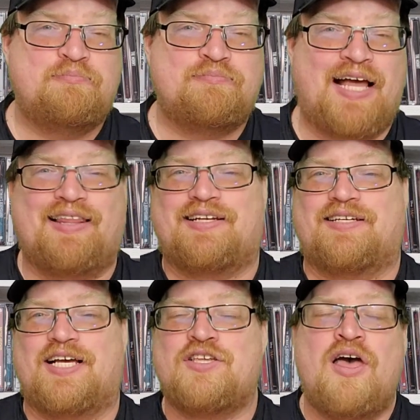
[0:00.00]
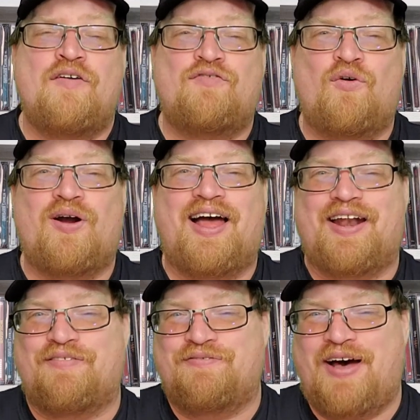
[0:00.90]
I liked it, guys. Four out
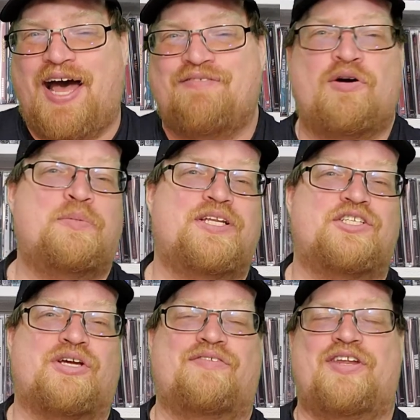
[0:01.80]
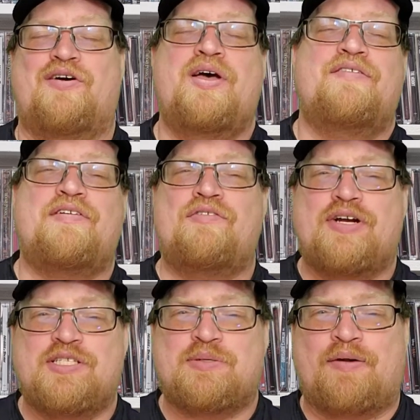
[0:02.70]
of five. Hope you did enjoy the video. If you haven't
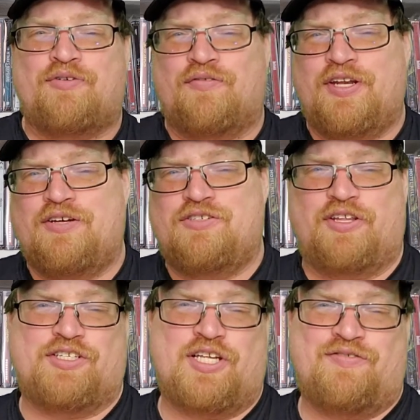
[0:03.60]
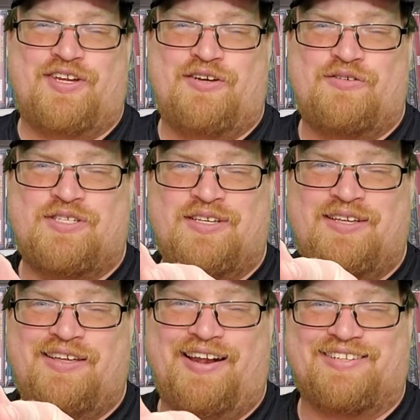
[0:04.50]
already, subscribe for more videos, to the chess videos,
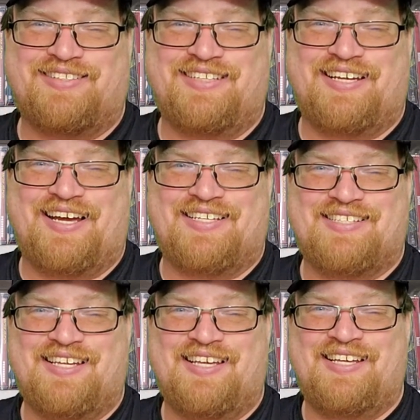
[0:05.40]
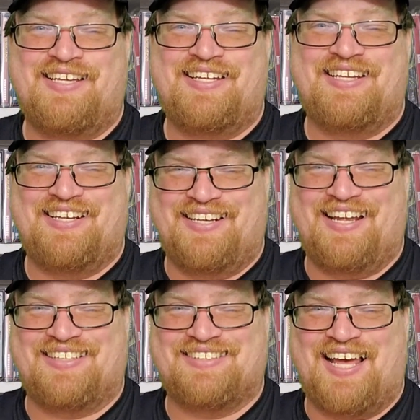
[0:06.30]
and I'll see you guys
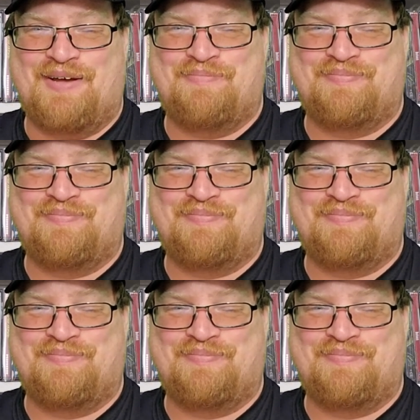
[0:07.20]
next time.